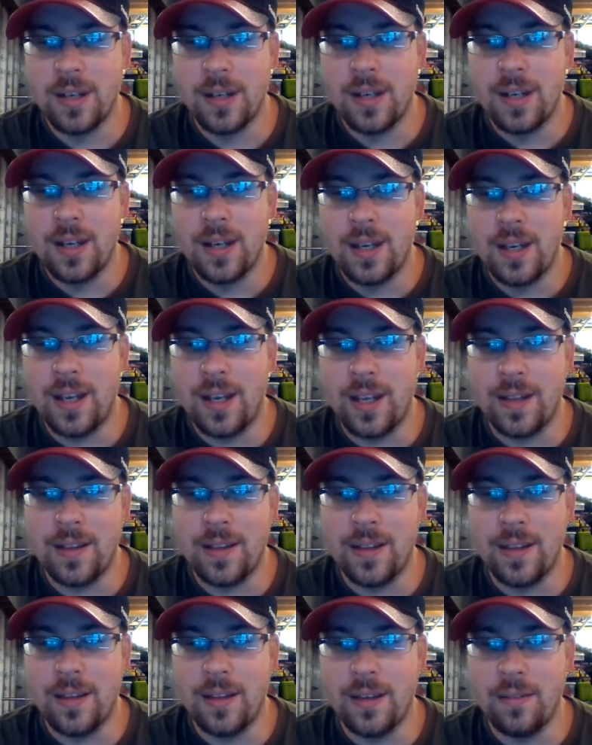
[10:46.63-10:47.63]
and
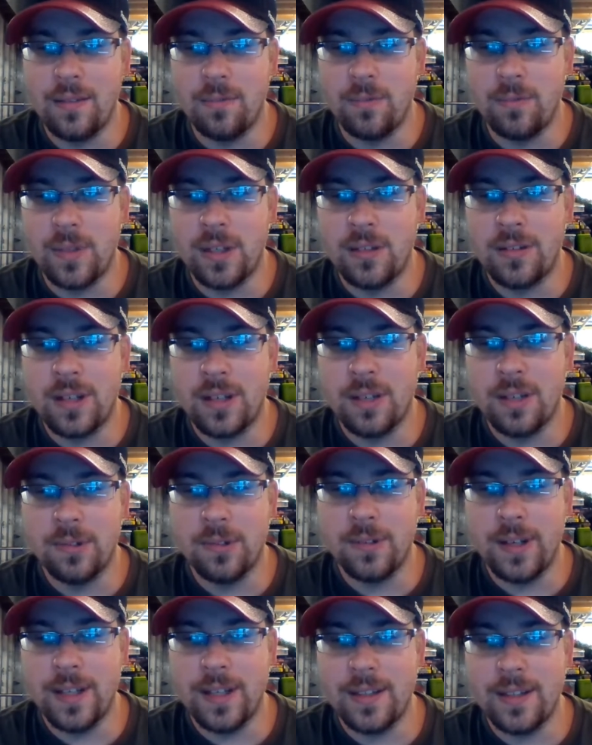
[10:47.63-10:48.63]
then we do
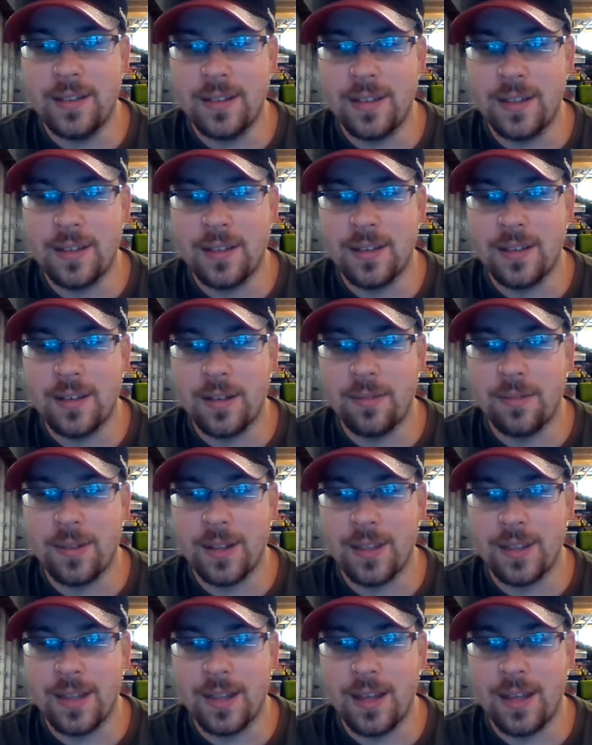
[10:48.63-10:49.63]
giveaways and stuff like
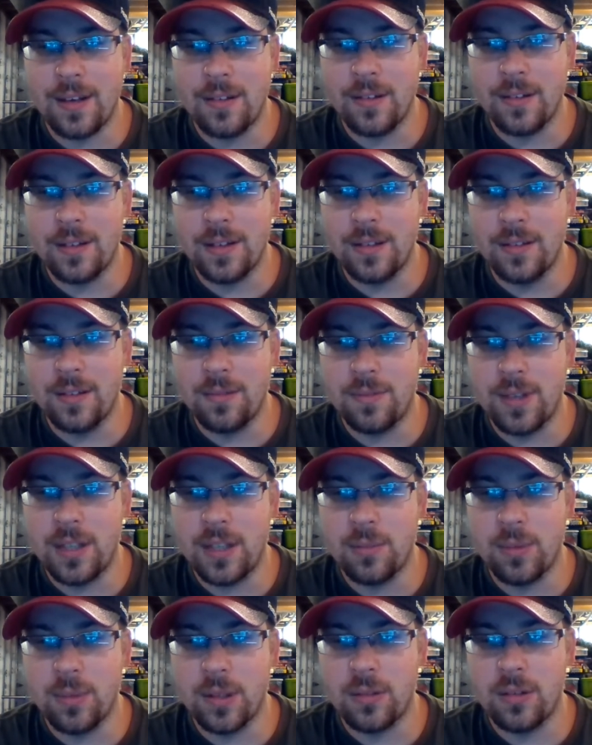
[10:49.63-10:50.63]
that on the
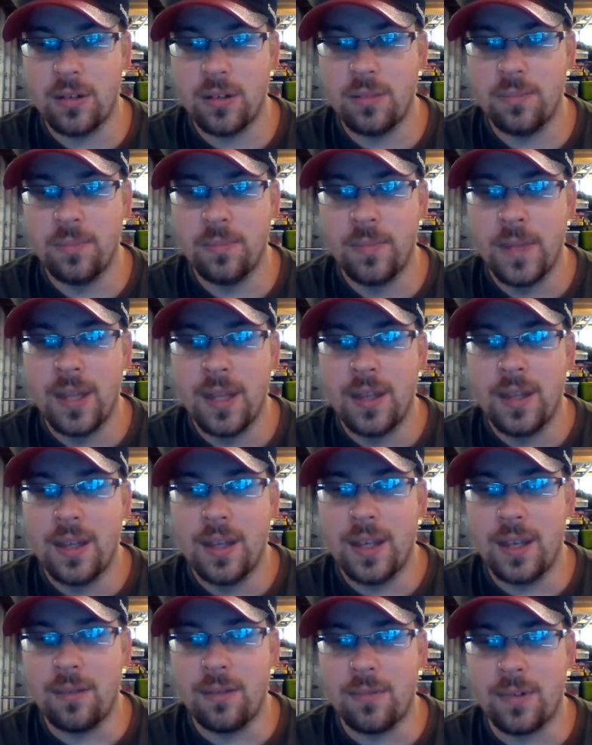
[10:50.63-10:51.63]
Facebook group.
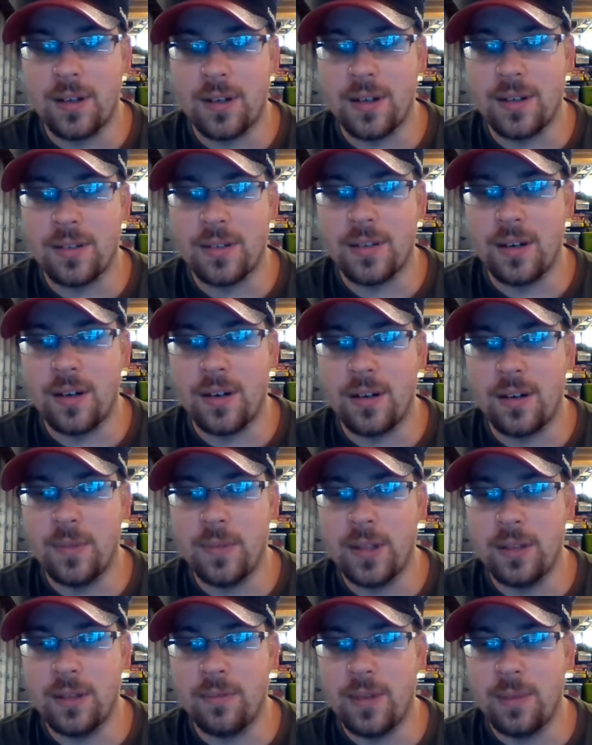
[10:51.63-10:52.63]
And we're gonna start them on the
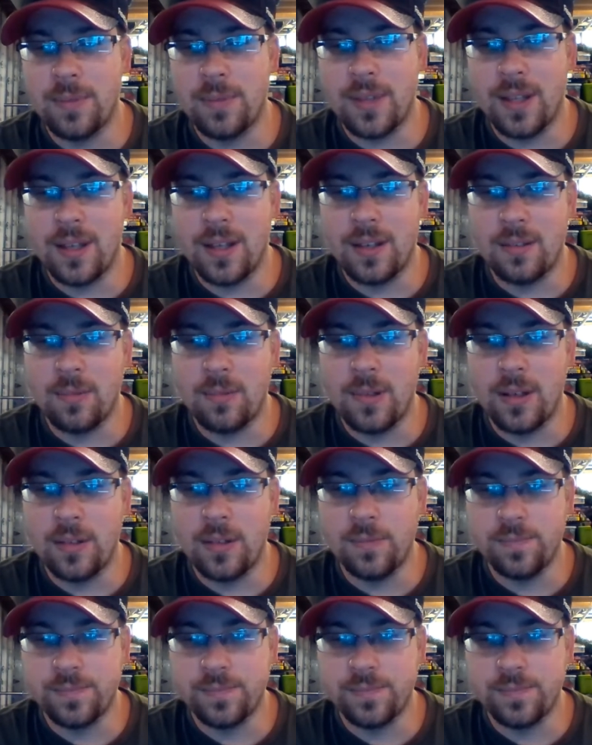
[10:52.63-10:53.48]
website as well.